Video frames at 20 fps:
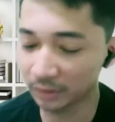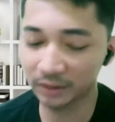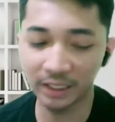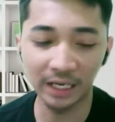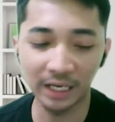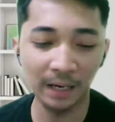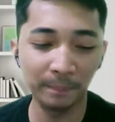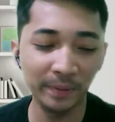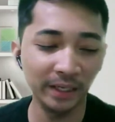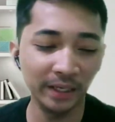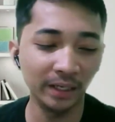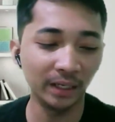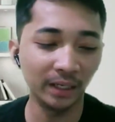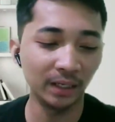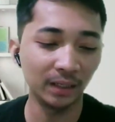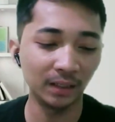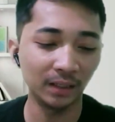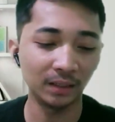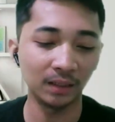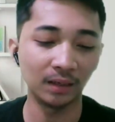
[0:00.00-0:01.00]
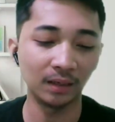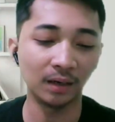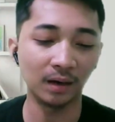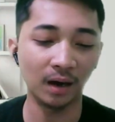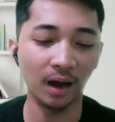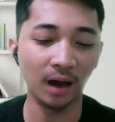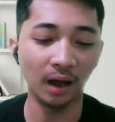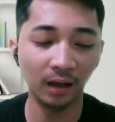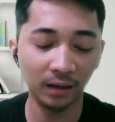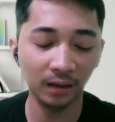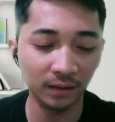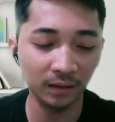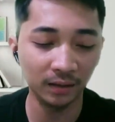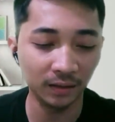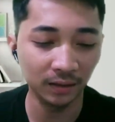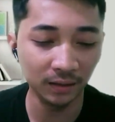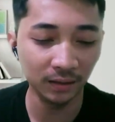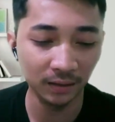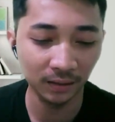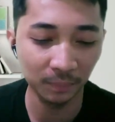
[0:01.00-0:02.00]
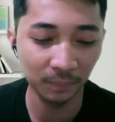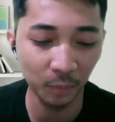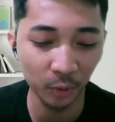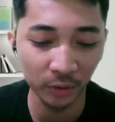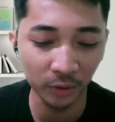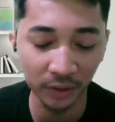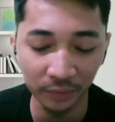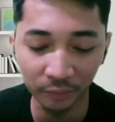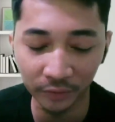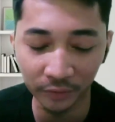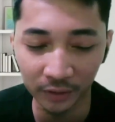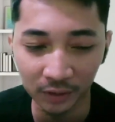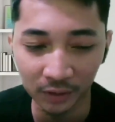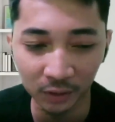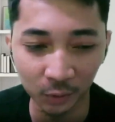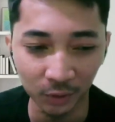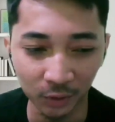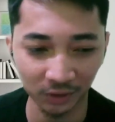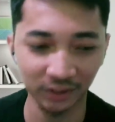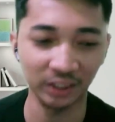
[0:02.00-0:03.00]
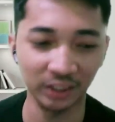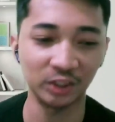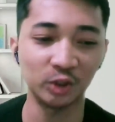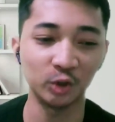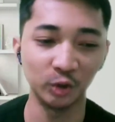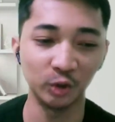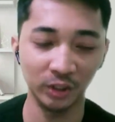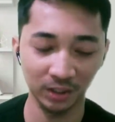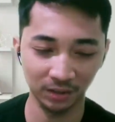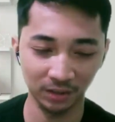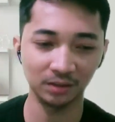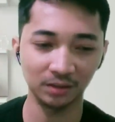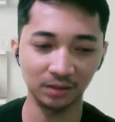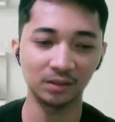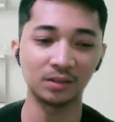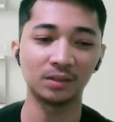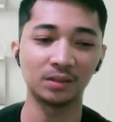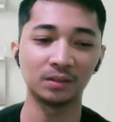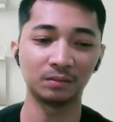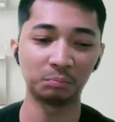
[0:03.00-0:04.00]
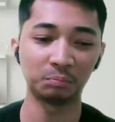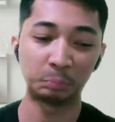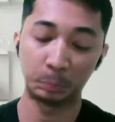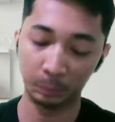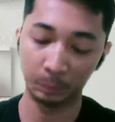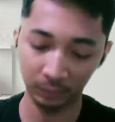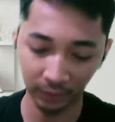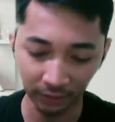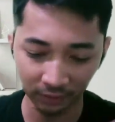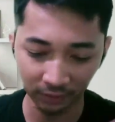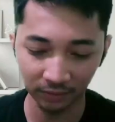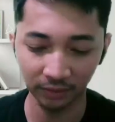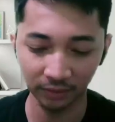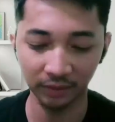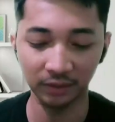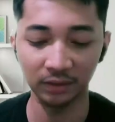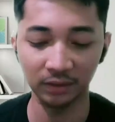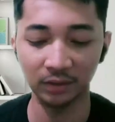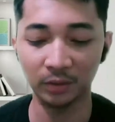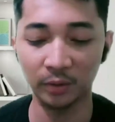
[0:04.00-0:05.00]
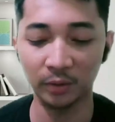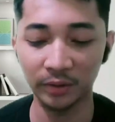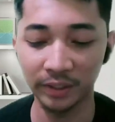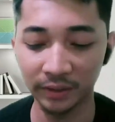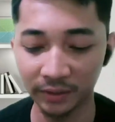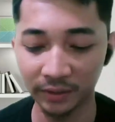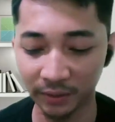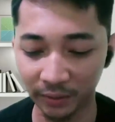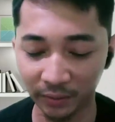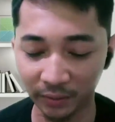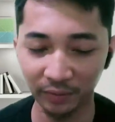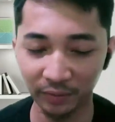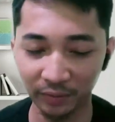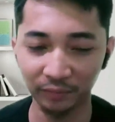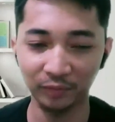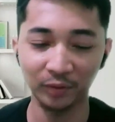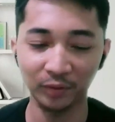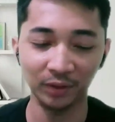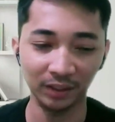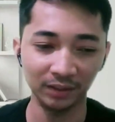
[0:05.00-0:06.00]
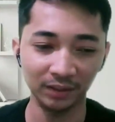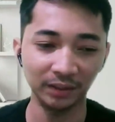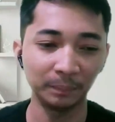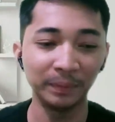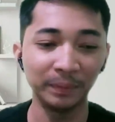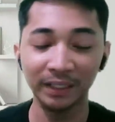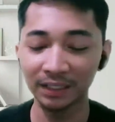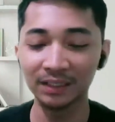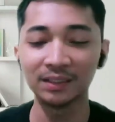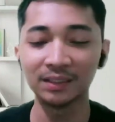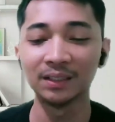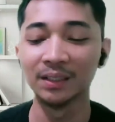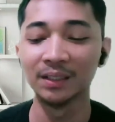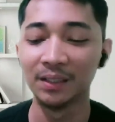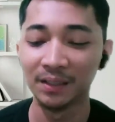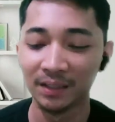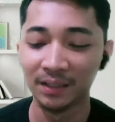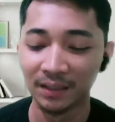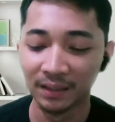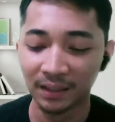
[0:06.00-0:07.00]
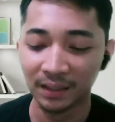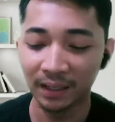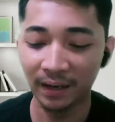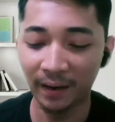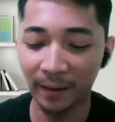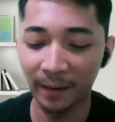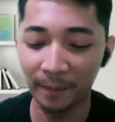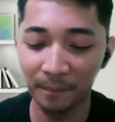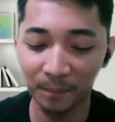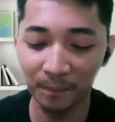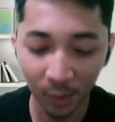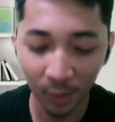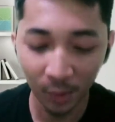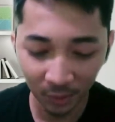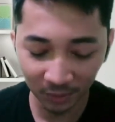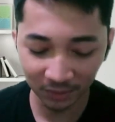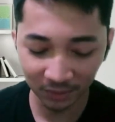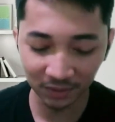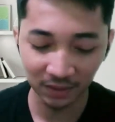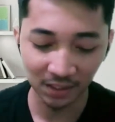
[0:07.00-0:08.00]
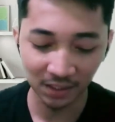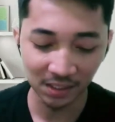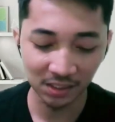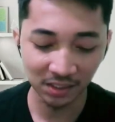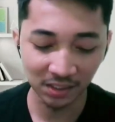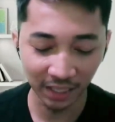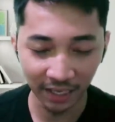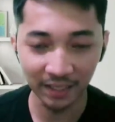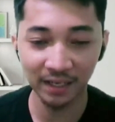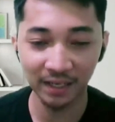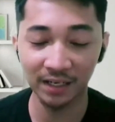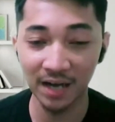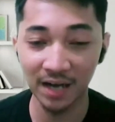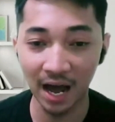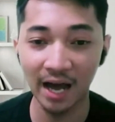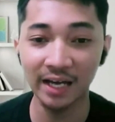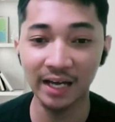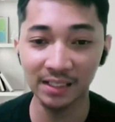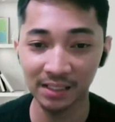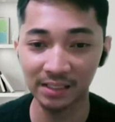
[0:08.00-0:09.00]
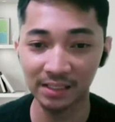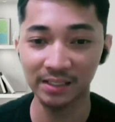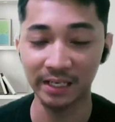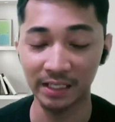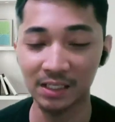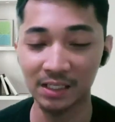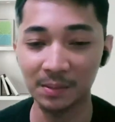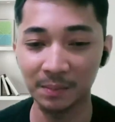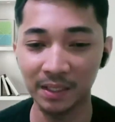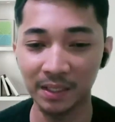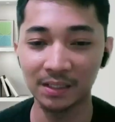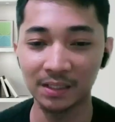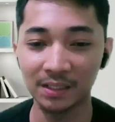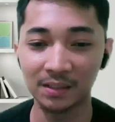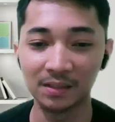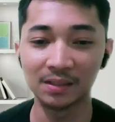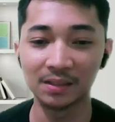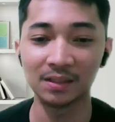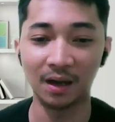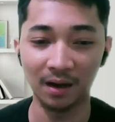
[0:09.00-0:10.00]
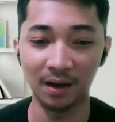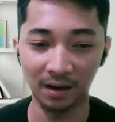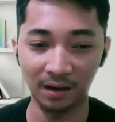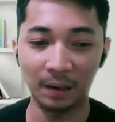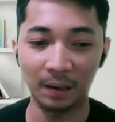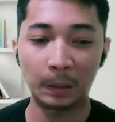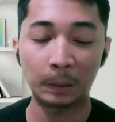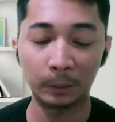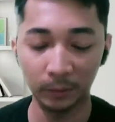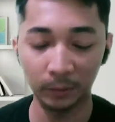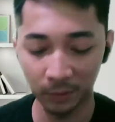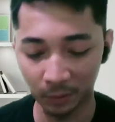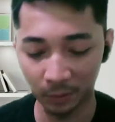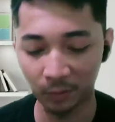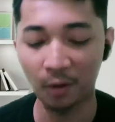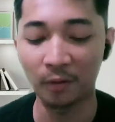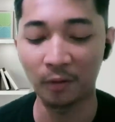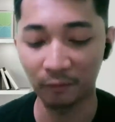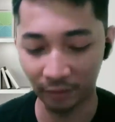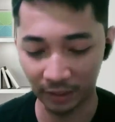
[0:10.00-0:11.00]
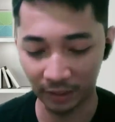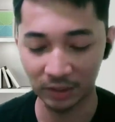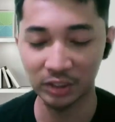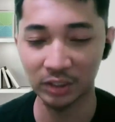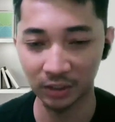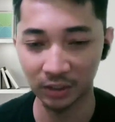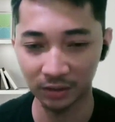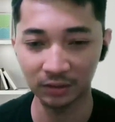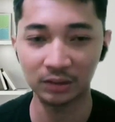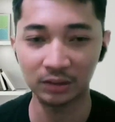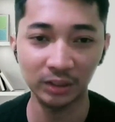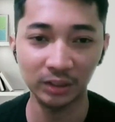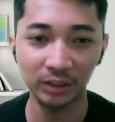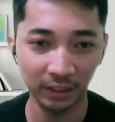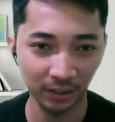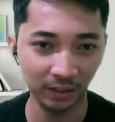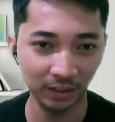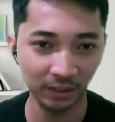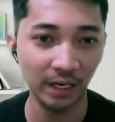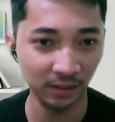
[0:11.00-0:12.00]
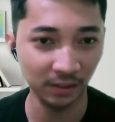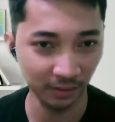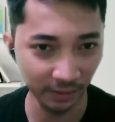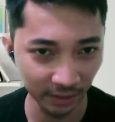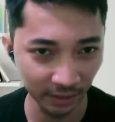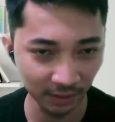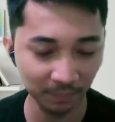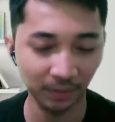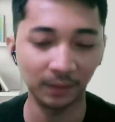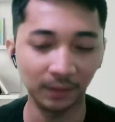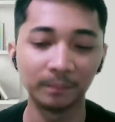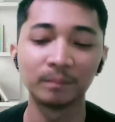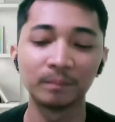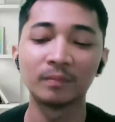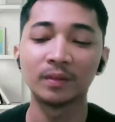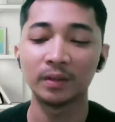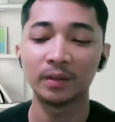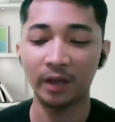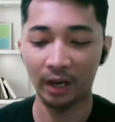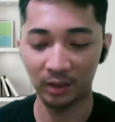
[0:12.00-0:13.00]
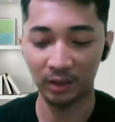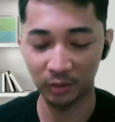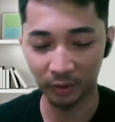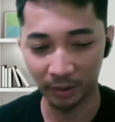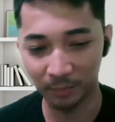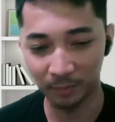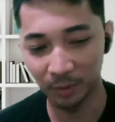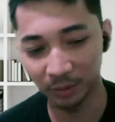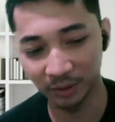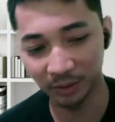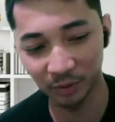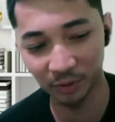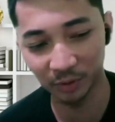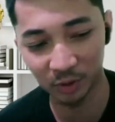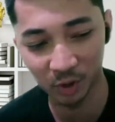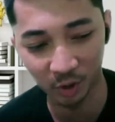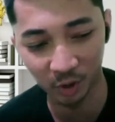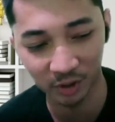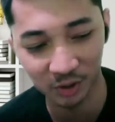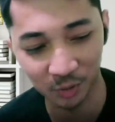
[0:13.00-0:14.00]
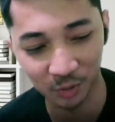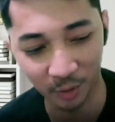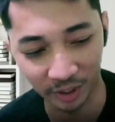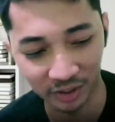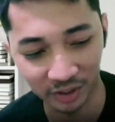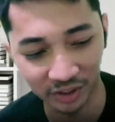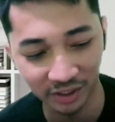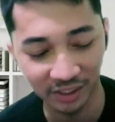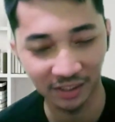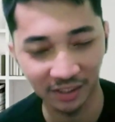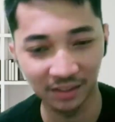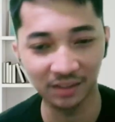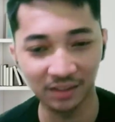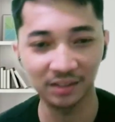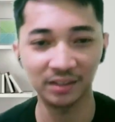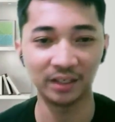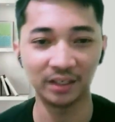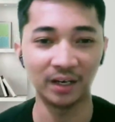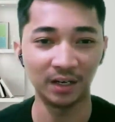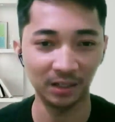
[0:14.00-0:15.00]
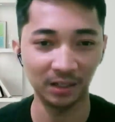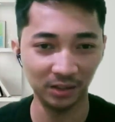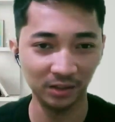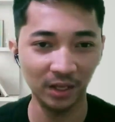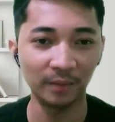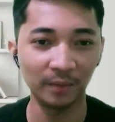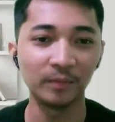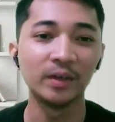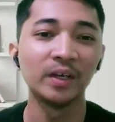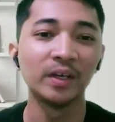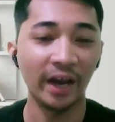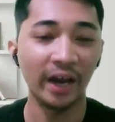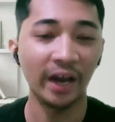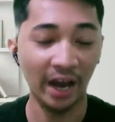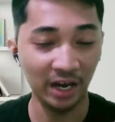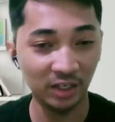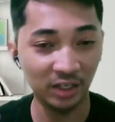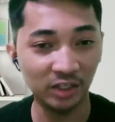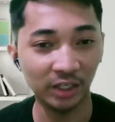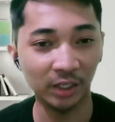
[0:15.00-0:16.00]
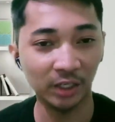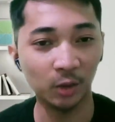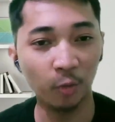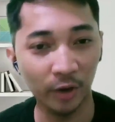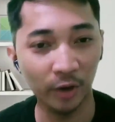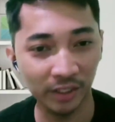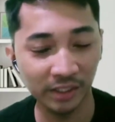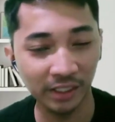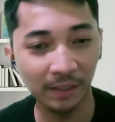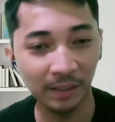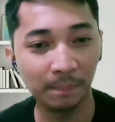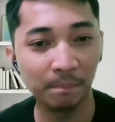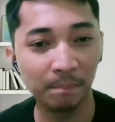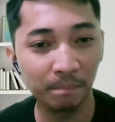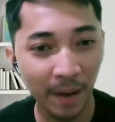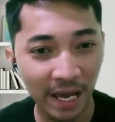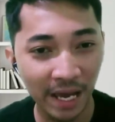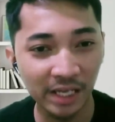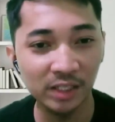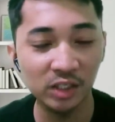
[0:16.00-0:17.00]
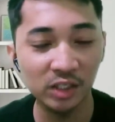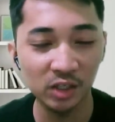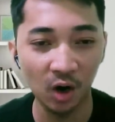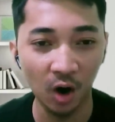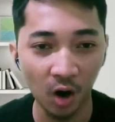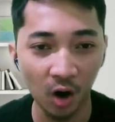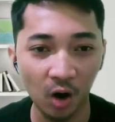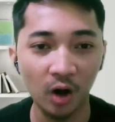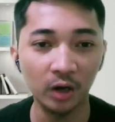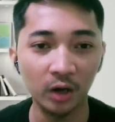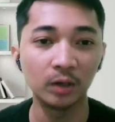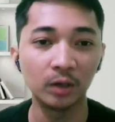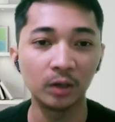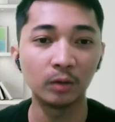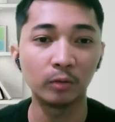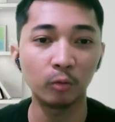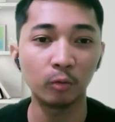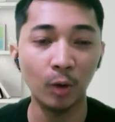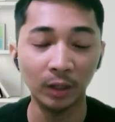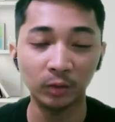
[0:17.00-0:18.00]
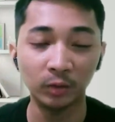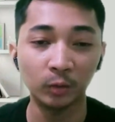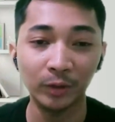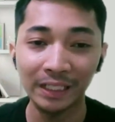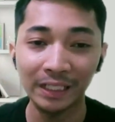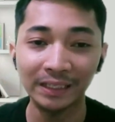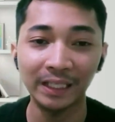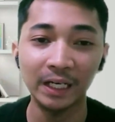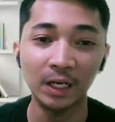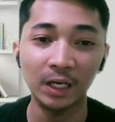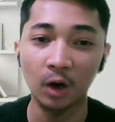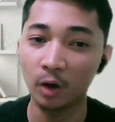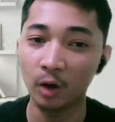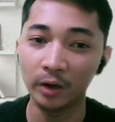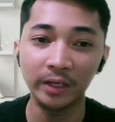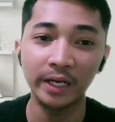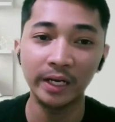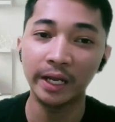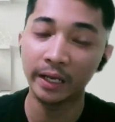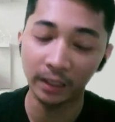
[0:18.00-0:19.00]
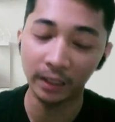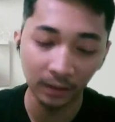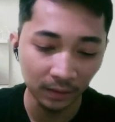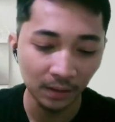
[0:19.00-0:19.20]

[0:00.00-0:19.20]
gonna be harder, more difficult to assess students, let's say cognitive, or let's say because most standardized assessments are, conventional standardized assessment, answering multiple choice questions and other stuff, answering question based on what written on their